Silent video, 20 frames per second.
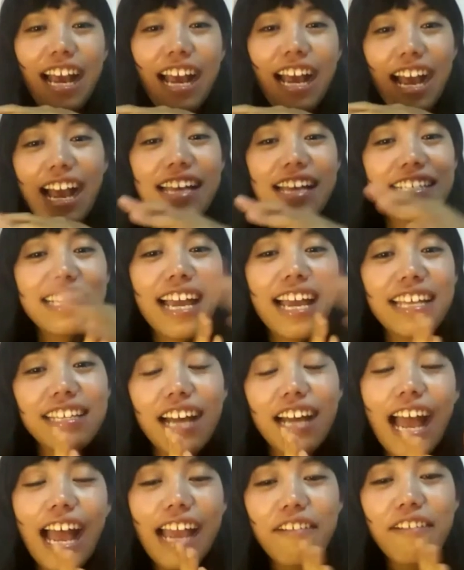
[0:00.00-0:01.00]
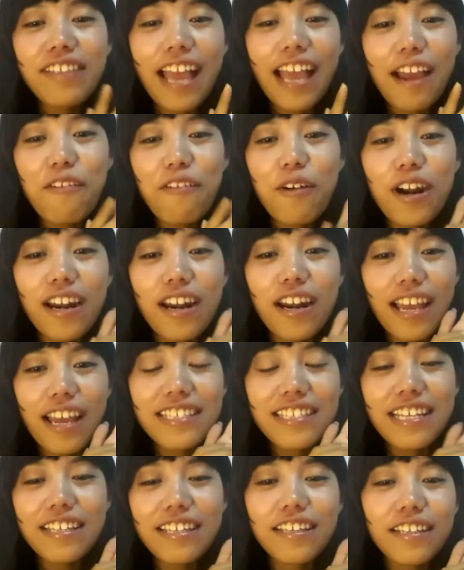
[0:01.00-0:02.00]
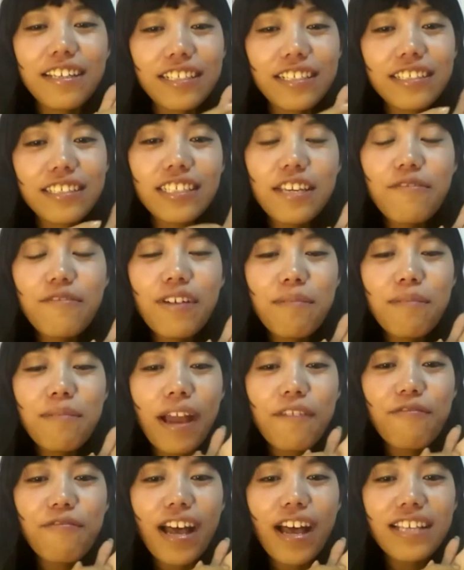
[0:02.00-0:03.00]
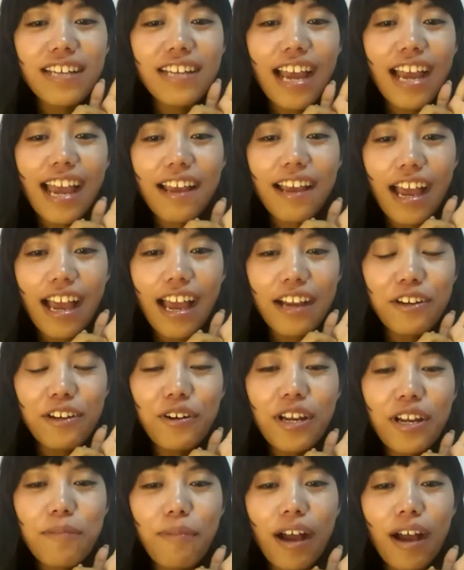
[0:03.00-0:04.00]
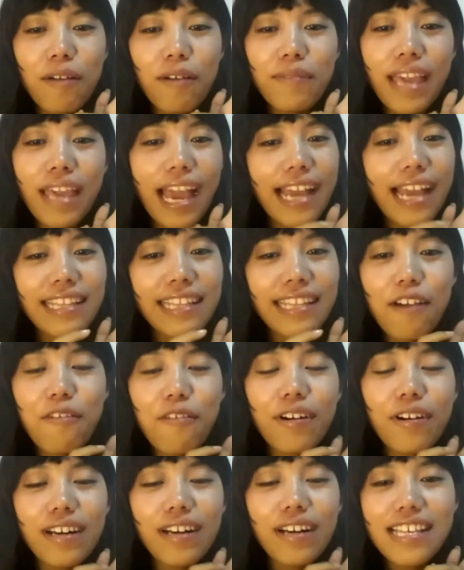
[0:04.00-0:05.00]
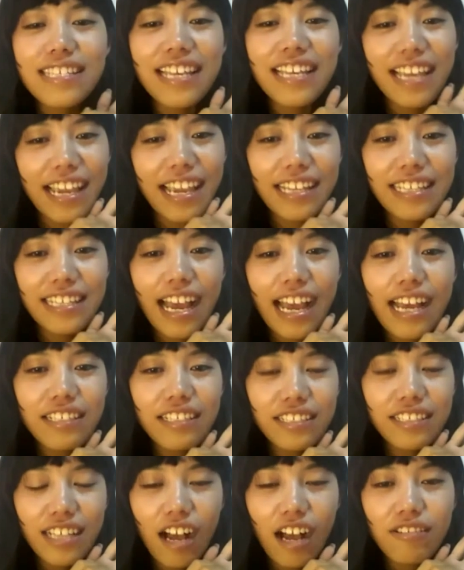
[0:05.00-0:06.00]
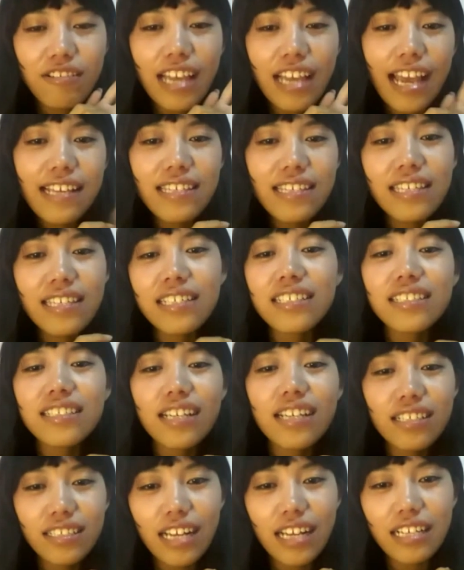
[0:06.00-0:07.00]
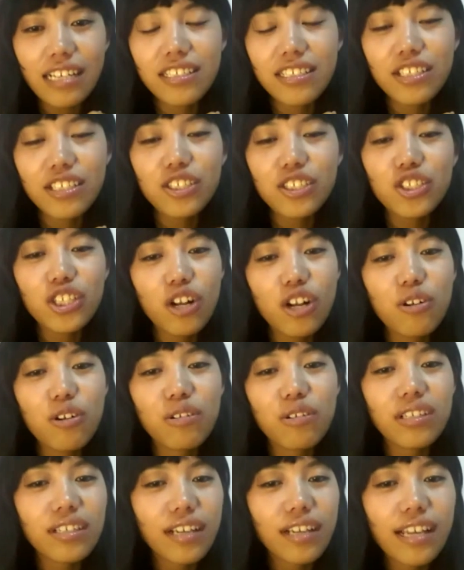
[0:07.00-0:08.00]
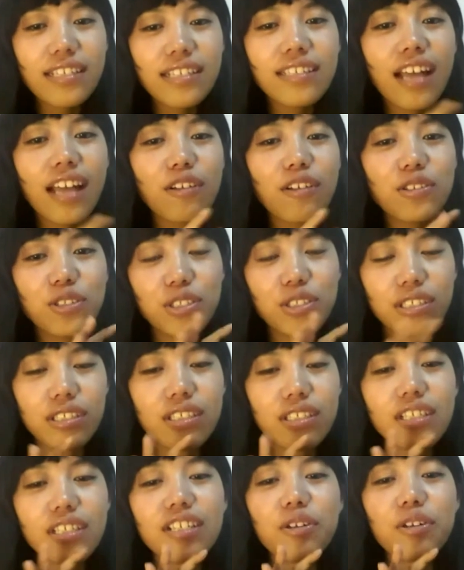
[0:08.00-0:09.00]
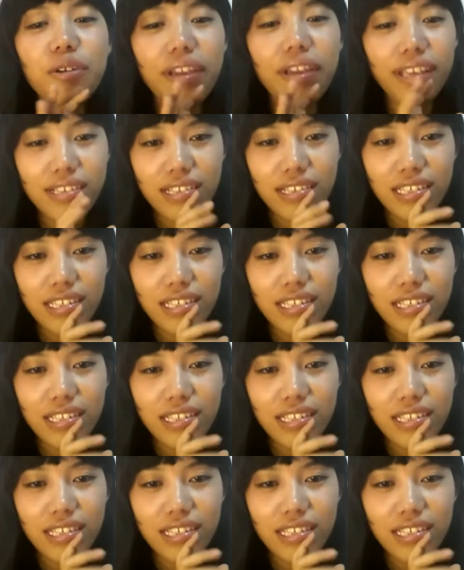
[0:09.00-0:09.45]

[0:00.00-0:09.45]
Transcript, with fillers: I said I've never listened. Even my father, I angry about me. I never listen it because I think it's just a joke. It's not serious.